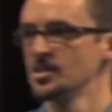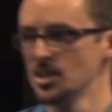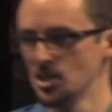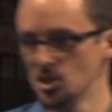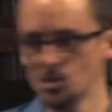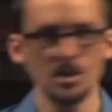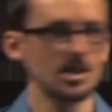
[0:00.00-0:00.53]
is
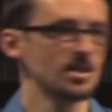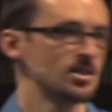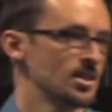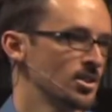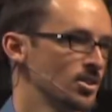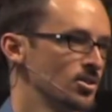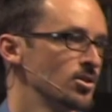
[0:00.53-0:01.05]
that you would
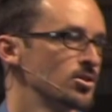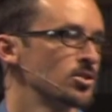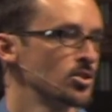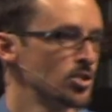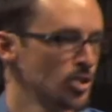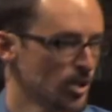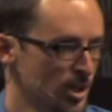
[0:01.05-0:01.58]
continue
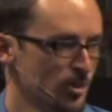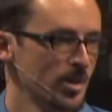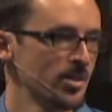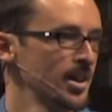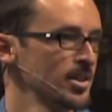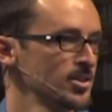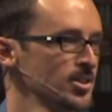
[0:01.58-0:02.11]
to journey
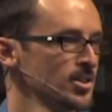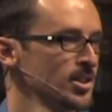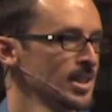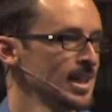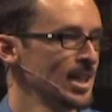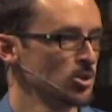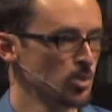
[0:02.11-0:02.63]
with us
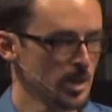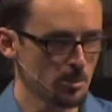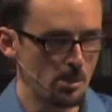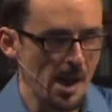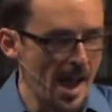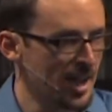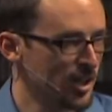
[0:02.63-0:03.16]
as we
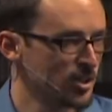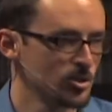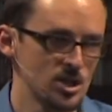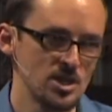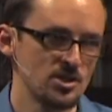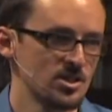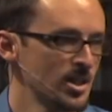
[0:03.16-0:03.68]
unpack who
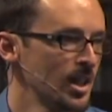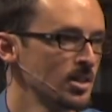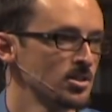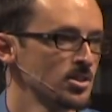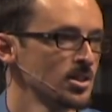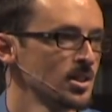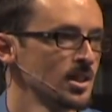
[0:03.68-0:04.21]
Jesus
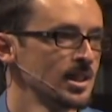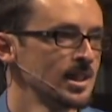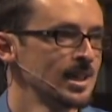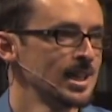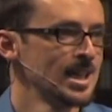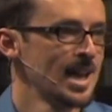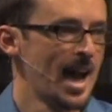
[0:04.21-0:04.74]
is.
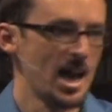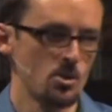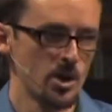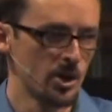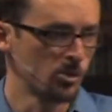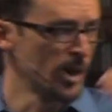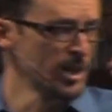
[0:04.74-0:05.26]
I don't want to